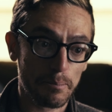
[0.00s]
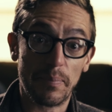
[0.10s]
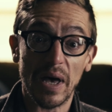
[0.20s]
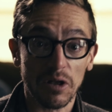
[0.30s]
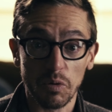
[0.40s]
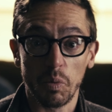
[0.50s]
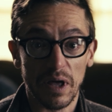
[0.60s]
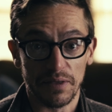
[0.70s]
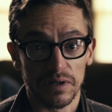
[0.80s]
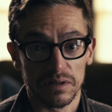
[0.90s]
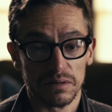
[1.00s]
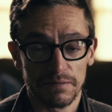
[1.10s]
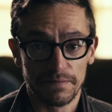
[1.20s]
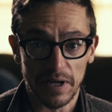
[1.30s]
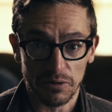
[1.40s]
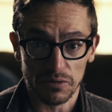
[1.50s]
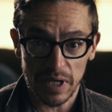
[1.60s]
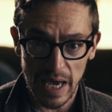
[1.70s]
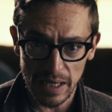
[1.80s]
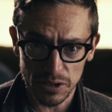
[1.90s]
bellwether federal
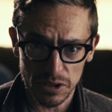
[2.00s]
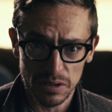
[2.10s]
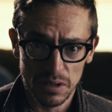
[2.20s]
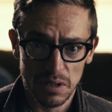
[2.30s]
case